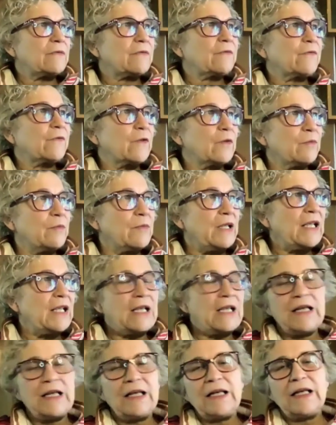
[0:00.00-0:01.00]
for
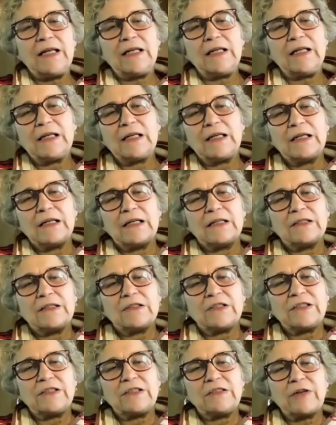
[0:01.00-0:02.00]
me,
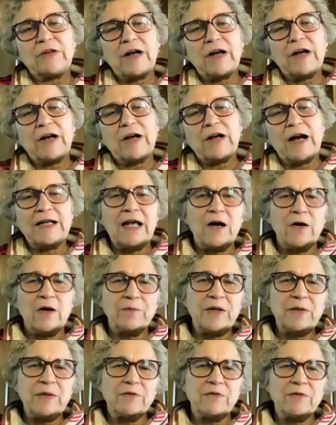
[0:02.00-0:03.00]
trying to
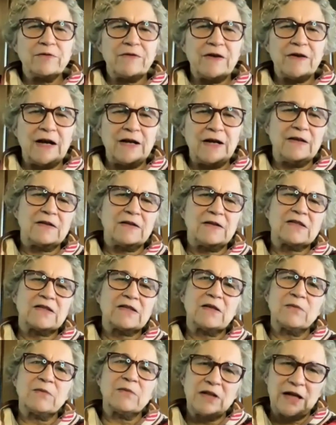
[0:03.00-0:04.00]
help people find the
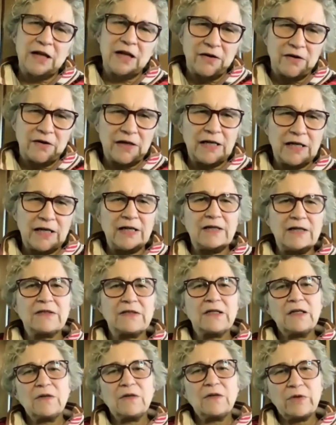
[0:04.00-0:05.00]

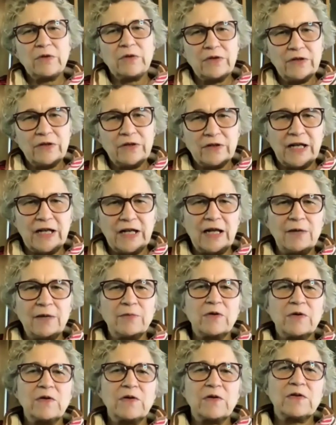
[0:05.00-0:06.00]
similarities with their
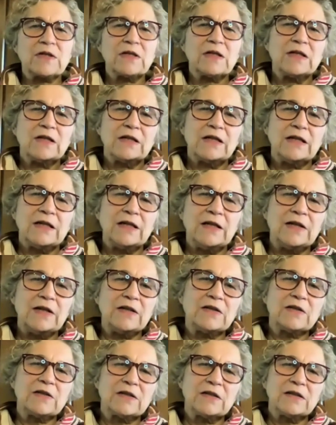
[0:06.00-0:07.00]
neighbors
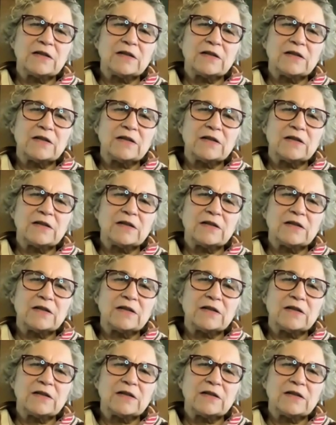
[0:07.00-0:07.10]
is